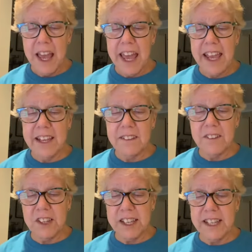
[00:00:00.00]

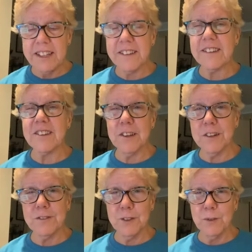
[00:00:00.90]
Antique
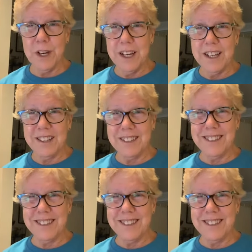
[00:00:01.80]
silverware.